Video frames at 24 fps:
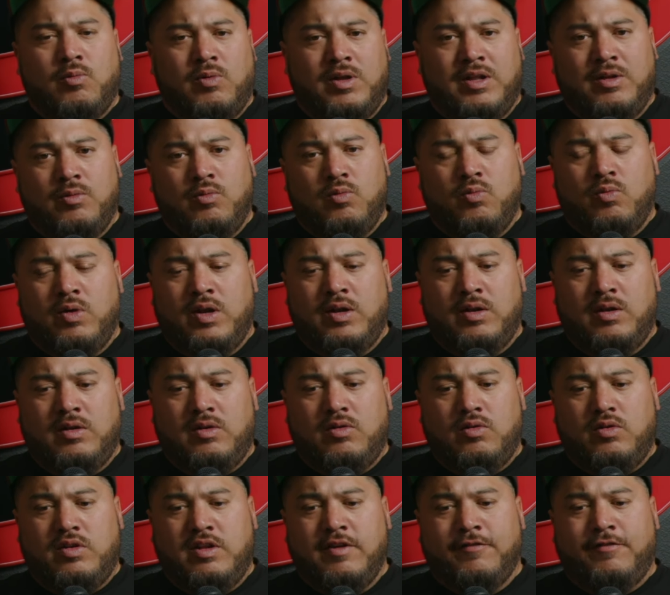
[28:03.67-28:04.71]

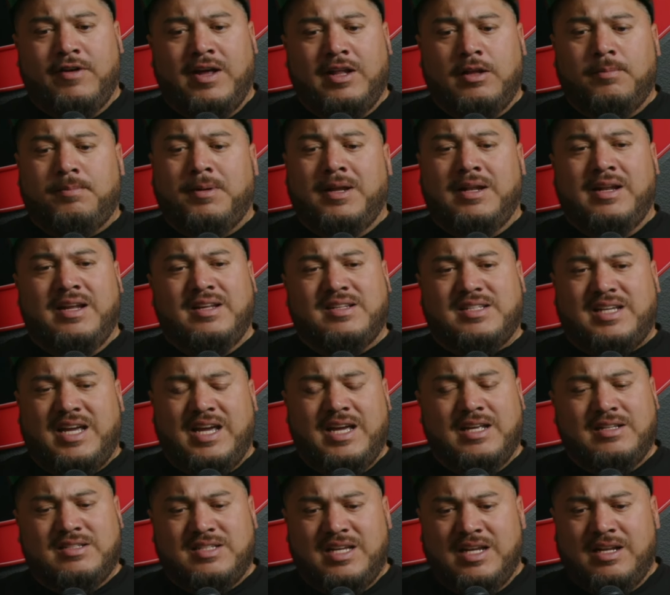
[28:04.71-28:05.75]
when developing these
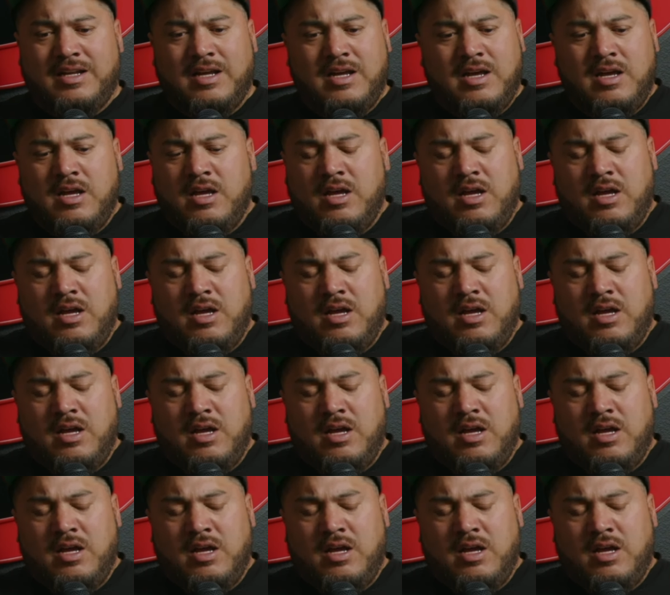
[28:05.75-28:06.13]
kids, and